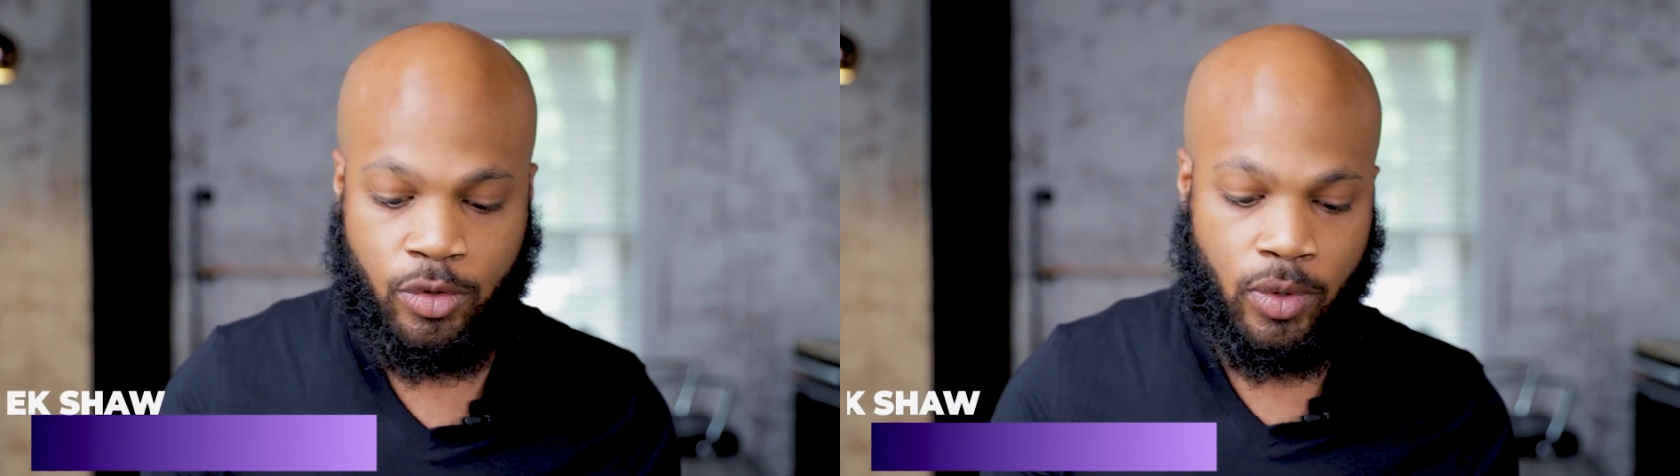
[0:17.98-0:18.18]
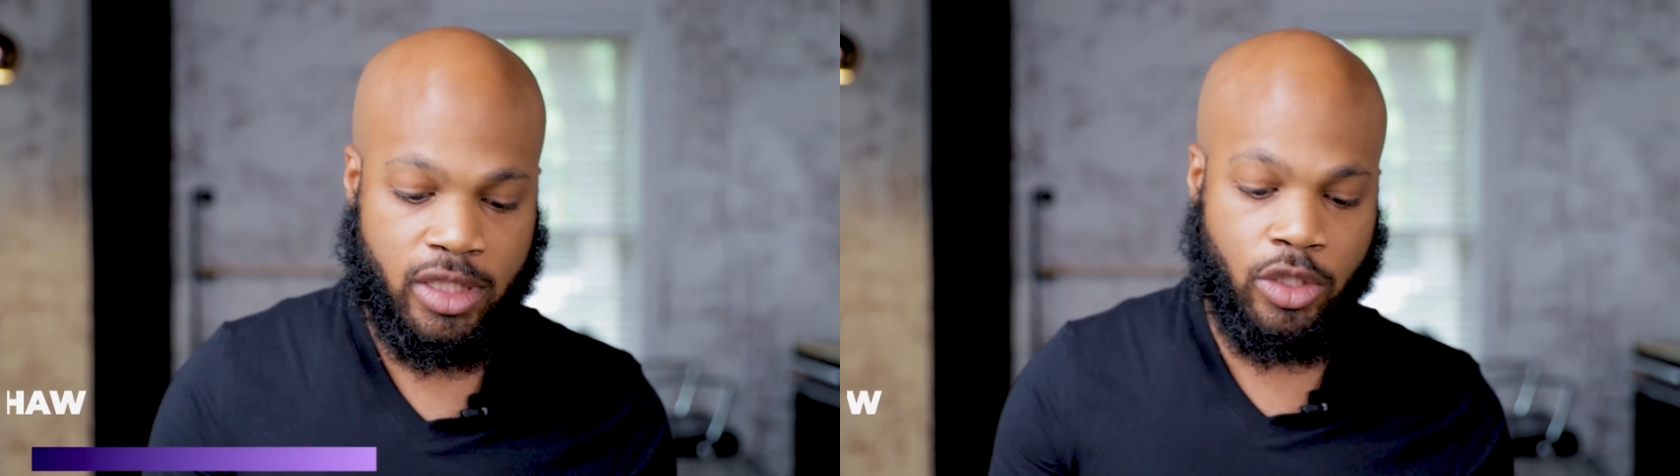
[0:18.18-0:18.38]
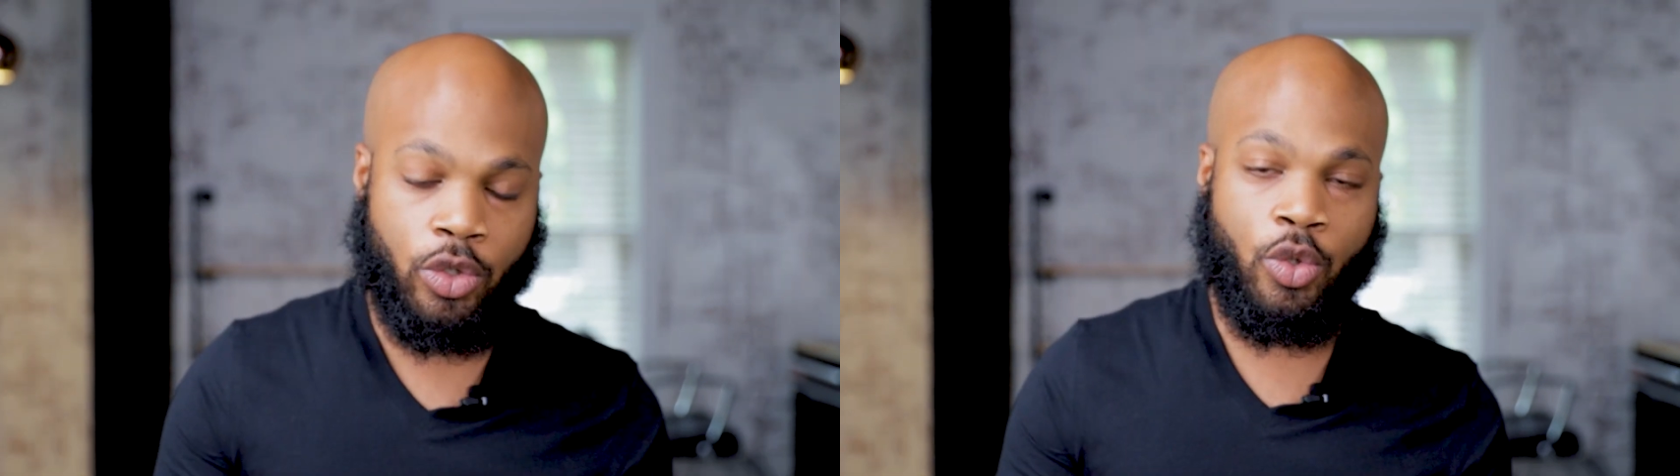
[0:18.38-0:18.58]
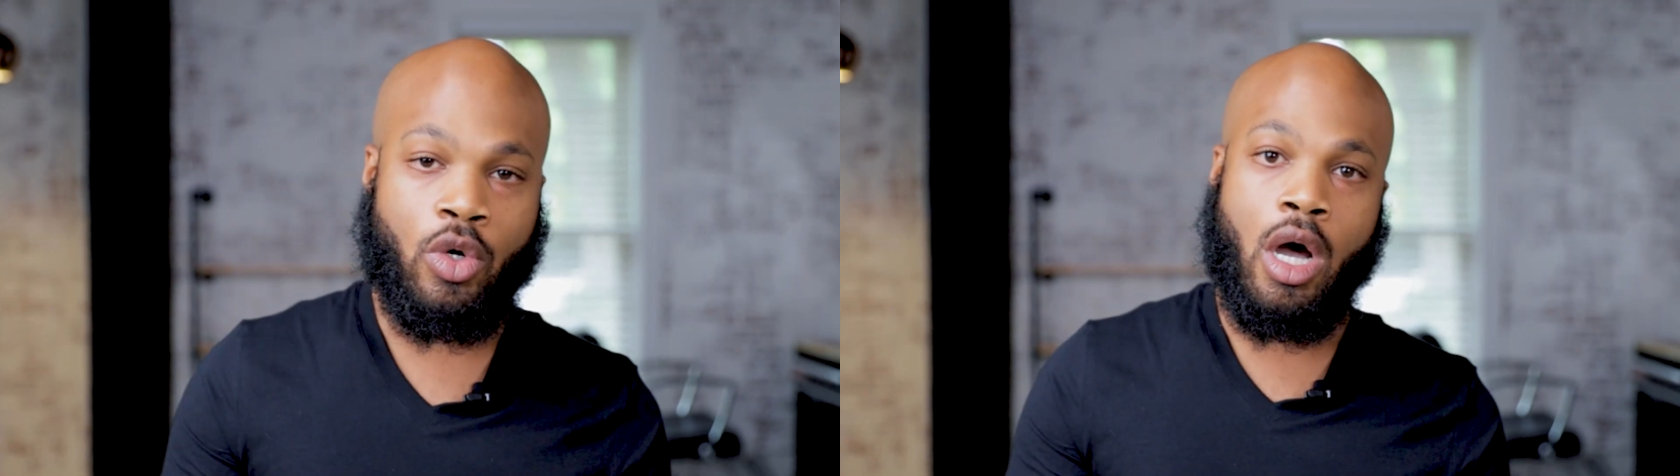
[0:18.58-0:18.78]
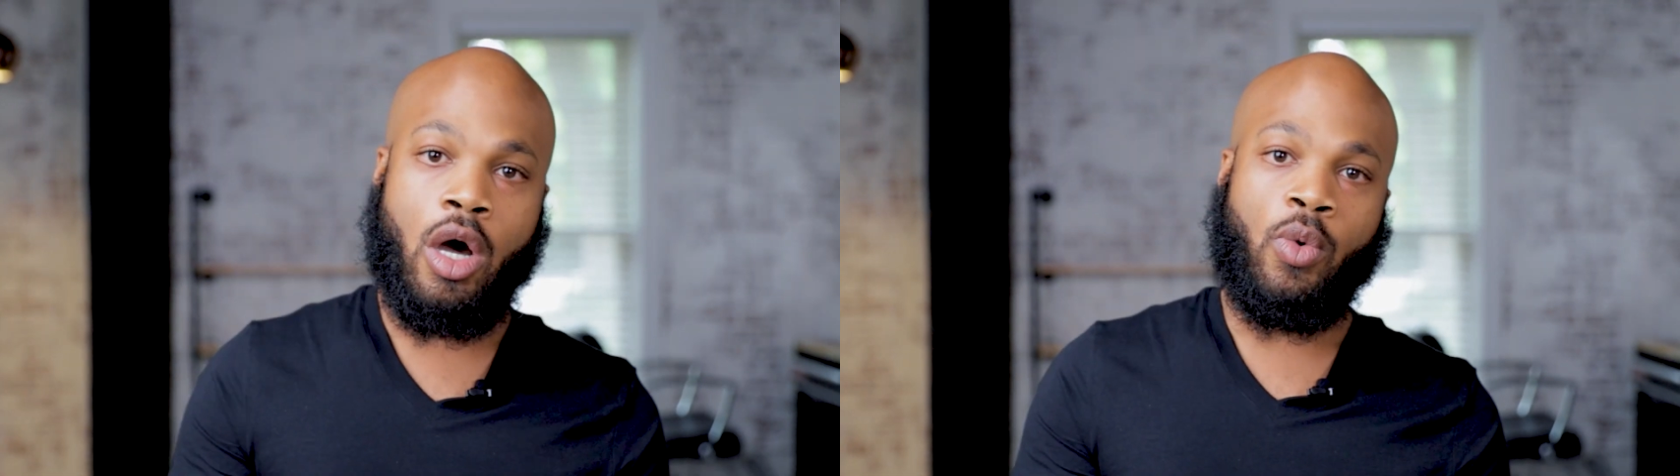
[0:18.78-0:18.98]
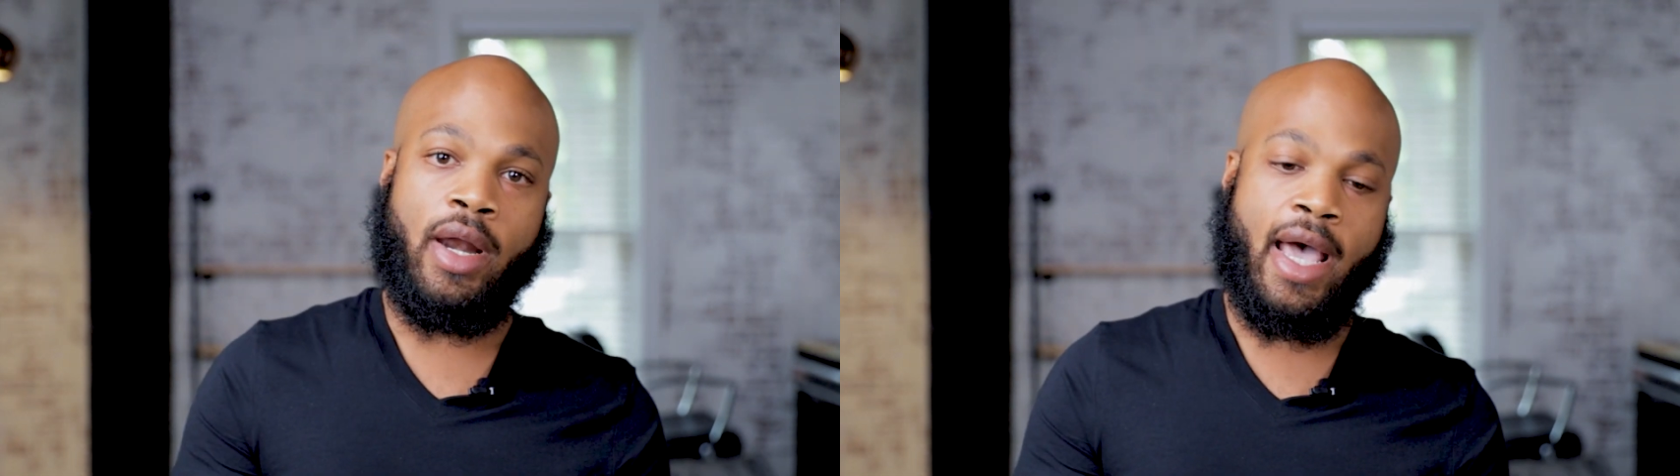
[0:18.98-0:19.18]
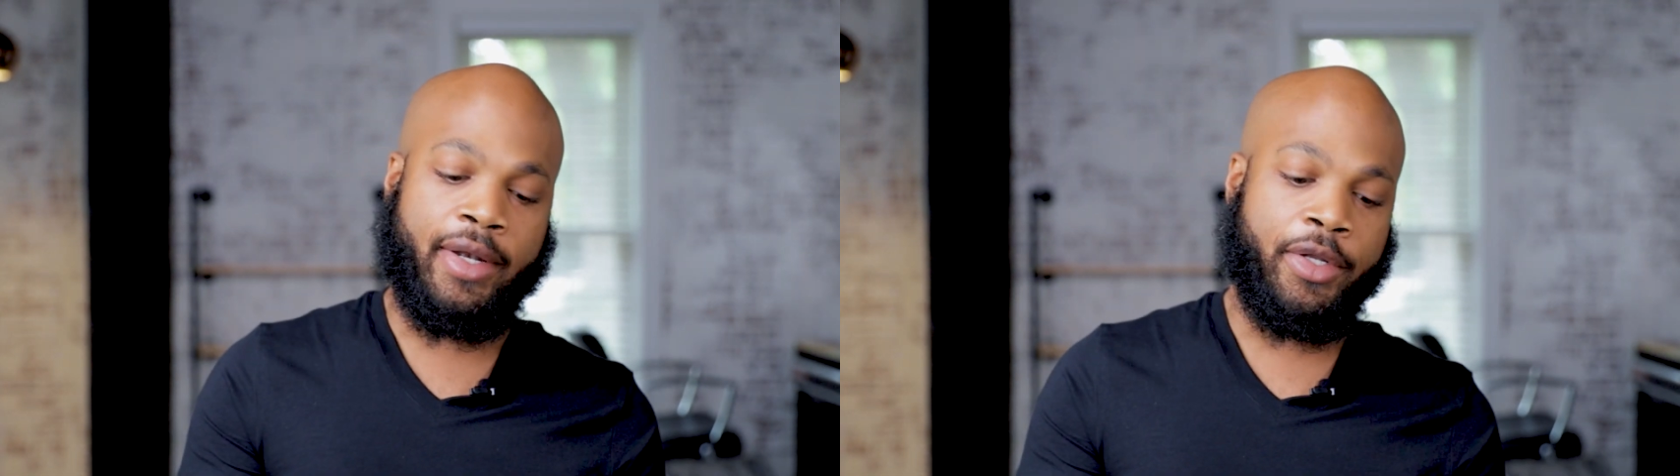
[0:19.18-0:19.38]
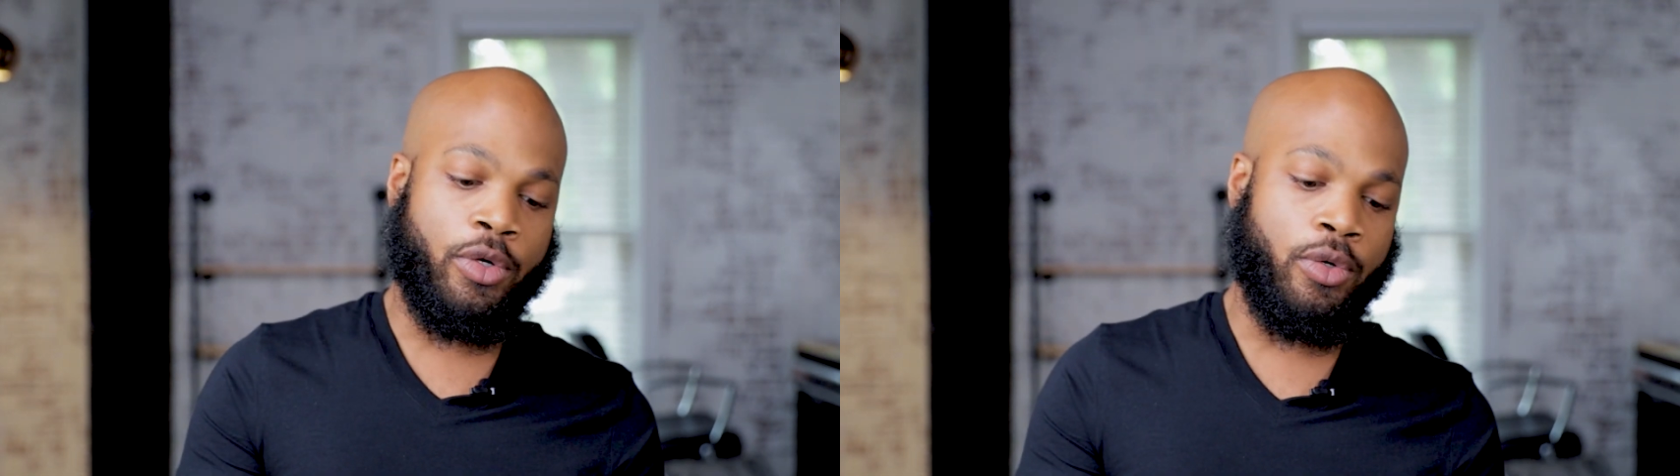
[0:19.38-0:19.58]
just want to show you all what
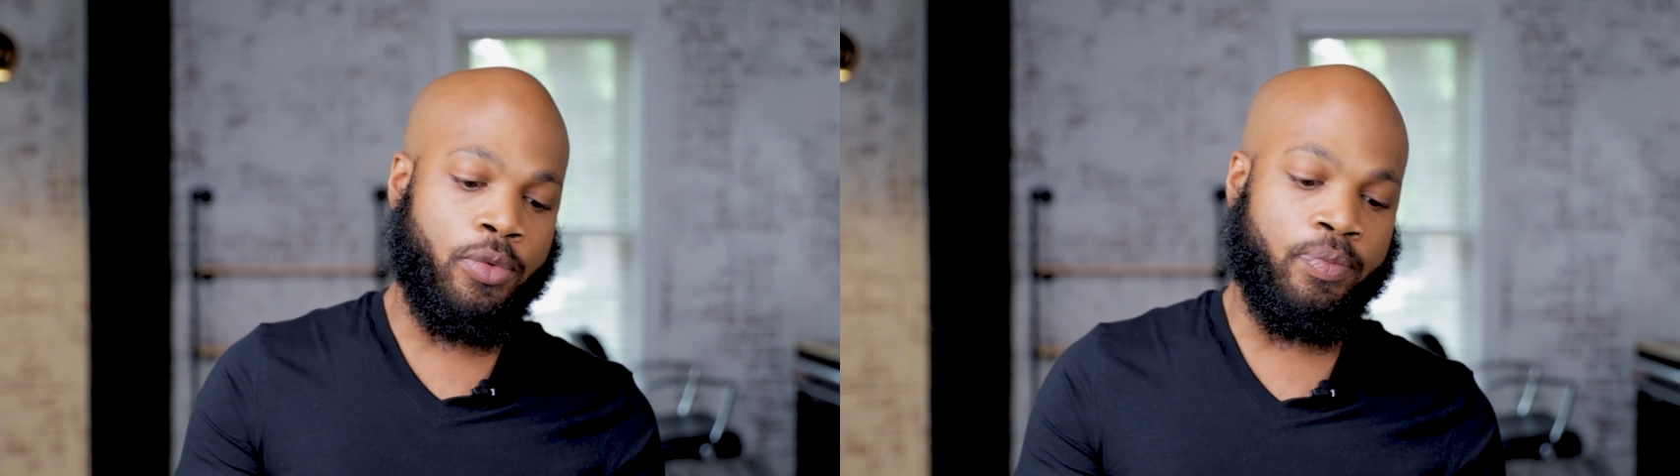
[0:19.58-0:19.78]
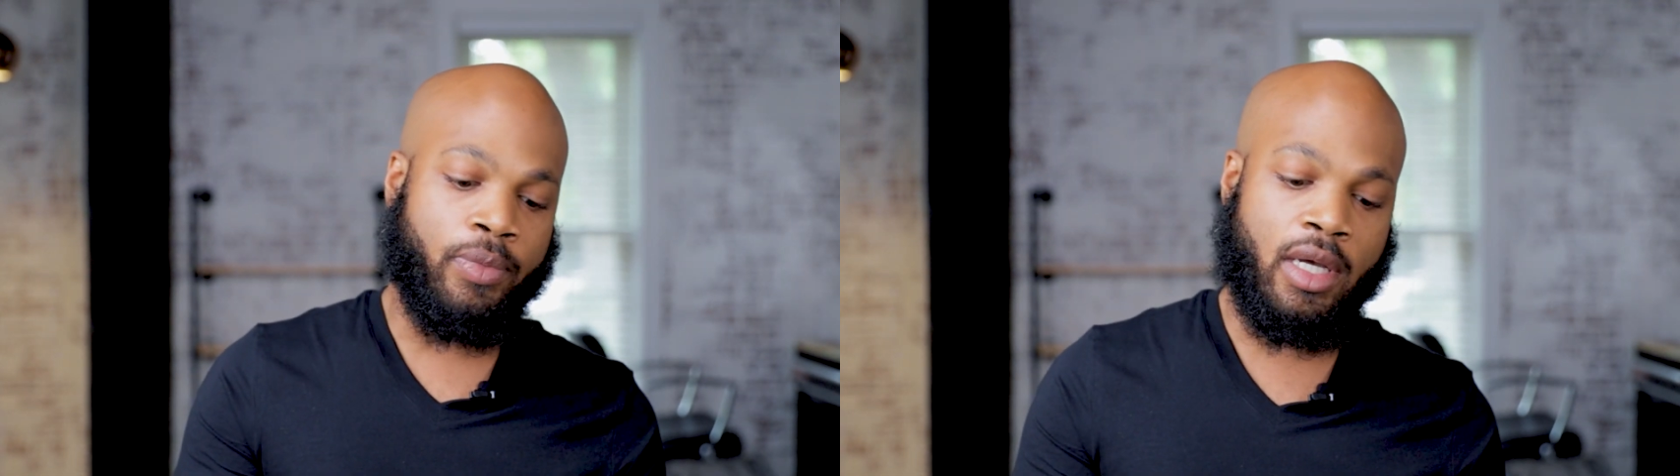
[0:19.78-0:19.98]
I do